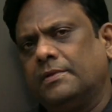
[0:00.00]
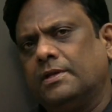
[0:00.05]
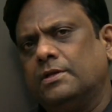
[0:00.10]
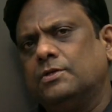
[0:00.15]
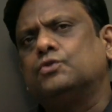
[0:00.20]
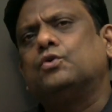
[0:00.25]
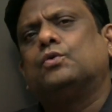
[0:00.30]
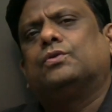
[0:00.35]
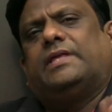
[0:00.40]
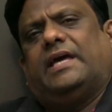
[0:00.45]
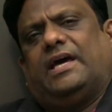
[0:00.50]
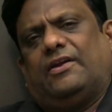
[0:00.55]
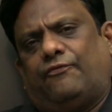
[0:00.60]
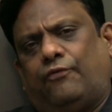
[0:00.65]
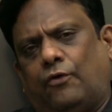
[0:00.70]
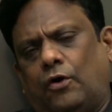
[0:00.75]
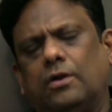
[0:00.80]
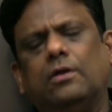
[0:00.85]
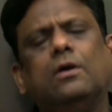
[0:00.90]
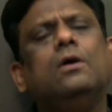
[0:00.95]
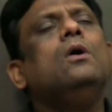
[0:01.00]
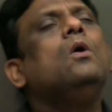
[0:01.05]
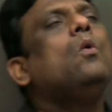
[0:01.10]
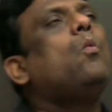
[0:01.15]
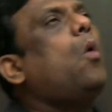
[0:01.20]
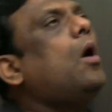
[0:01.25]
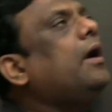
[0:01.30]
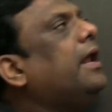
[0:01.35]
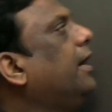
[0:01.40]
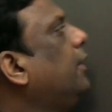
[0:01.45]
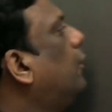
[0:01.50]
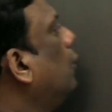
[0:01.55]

So therefore, what I do